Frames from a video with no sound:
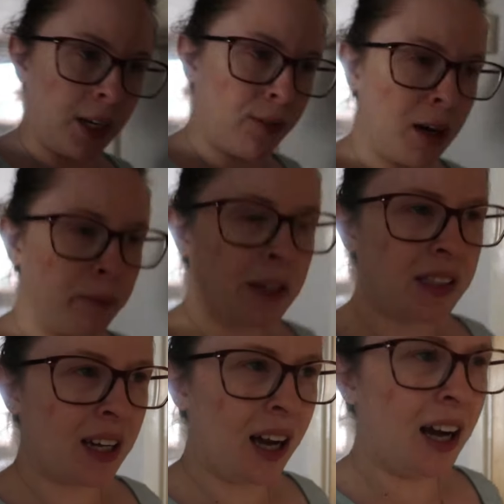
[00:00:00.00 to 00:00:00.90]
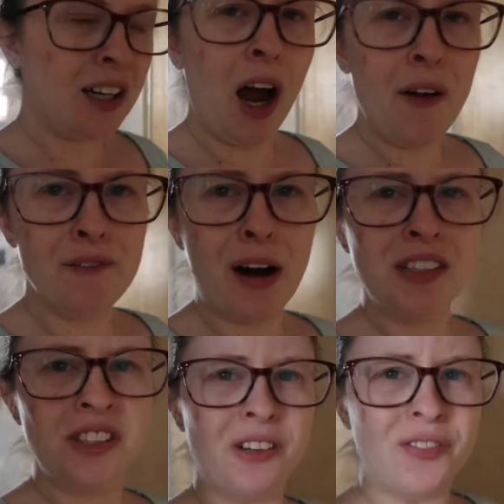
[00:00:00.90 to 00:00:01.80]
he rang me, he's like, I can't
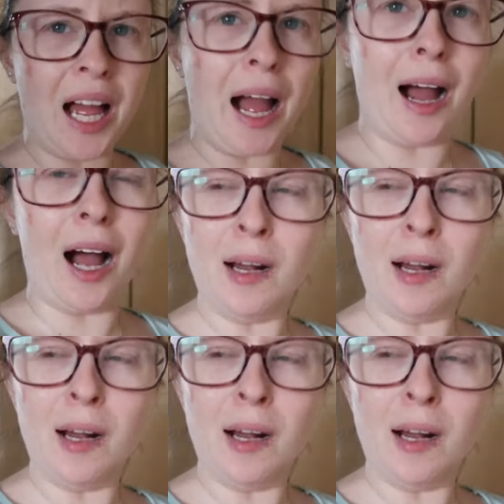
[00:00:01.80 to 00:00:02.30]
find your flat,